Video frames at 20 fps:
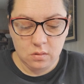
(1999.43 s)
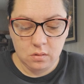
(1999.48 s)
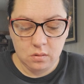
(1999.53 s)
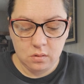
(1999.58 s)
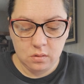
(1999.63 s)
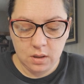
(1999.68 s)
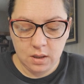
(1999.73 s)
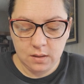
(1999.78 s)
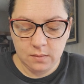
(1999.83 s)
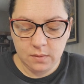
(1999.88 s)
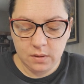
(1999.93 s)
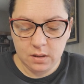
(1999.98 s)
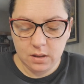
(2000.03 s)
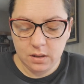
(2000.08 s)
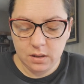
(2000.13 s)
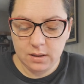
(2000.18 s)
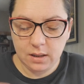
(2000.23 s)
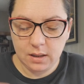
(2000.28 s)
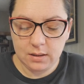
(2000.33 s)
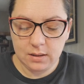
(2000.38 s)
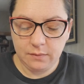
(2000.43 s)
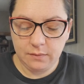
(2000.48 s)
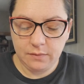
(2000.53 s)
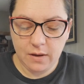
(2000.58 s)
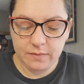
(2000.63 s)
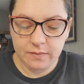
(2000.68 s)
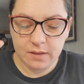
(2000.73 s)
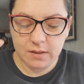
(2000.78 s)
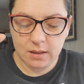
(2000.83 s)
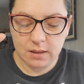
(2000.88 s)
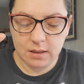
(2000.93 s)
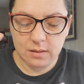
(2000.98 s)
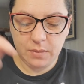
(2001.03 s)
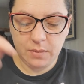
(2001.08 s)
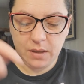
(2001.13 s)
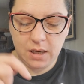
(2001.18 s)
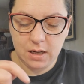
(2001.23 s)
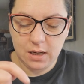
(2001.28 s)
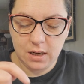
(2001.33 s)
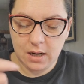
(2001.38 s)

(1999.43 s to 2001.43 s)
These ones are 65 cents a bead,